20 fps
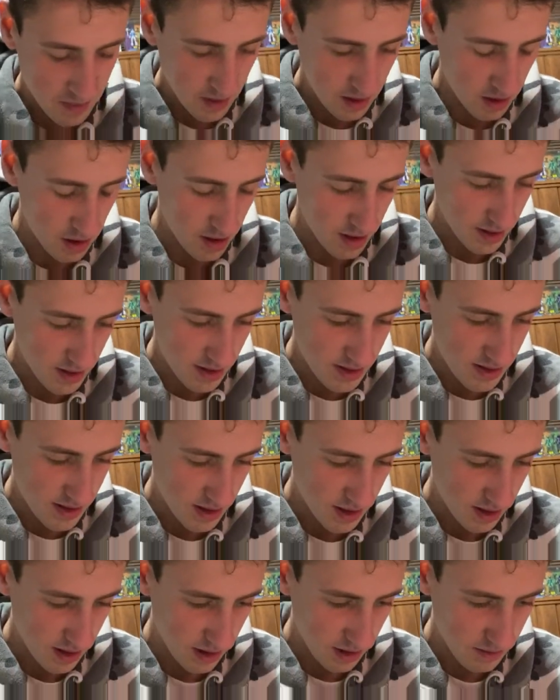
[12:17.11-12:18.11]
All right, let's
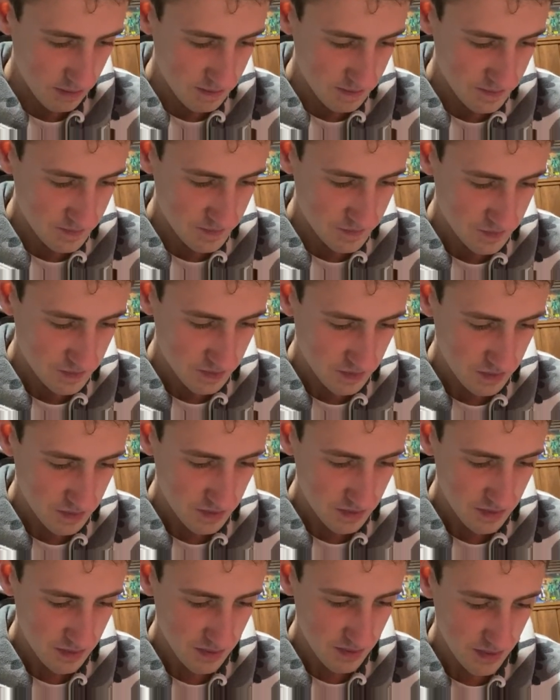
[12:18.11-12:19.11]
see here.
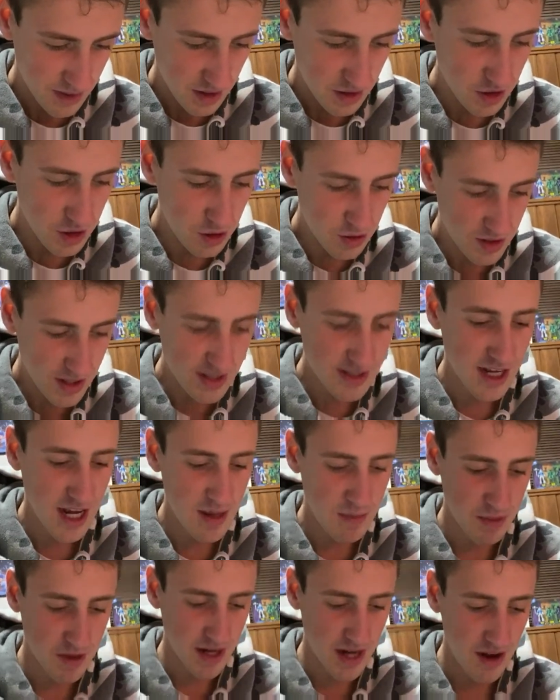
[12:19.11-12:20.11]
Lucas
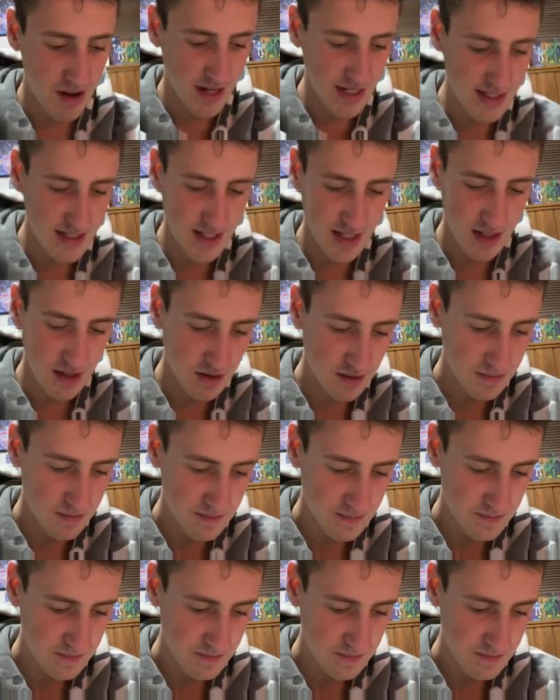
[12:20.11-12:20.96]
Hyper, now I see you.